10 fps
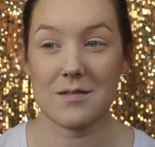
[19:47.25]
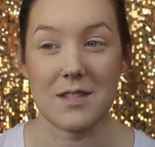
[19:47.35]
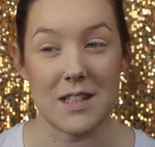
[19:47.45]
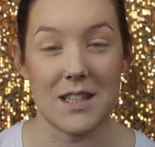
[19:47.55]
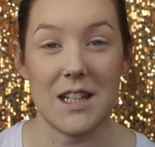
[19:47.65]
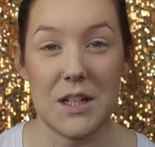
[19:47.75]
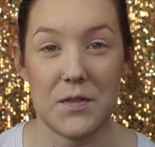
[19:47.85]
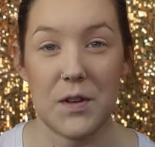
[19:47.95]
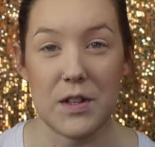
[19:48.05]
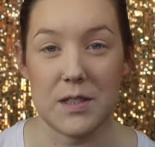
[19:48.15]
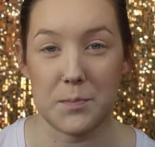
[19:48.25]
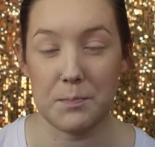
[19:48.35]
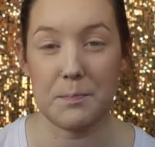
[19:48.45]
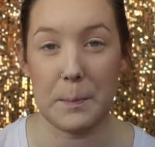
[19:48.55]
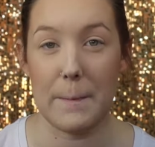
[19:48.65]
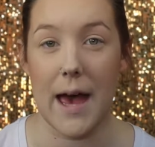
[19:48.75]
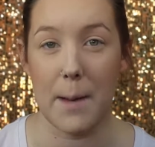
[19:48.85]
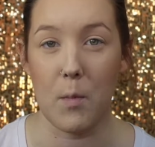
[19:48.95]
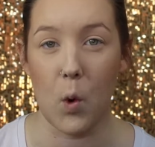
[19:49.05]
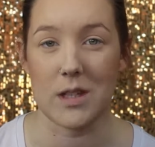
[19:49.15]
because I need to fill these
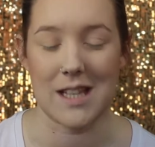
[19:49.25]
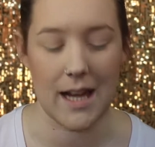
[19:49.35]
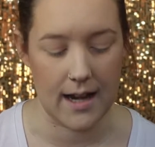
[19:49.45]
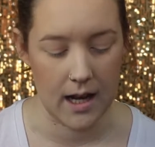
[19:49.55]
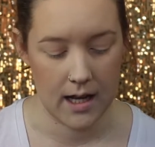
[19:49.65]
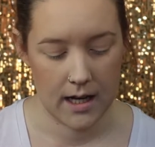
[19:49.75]
bad boys in,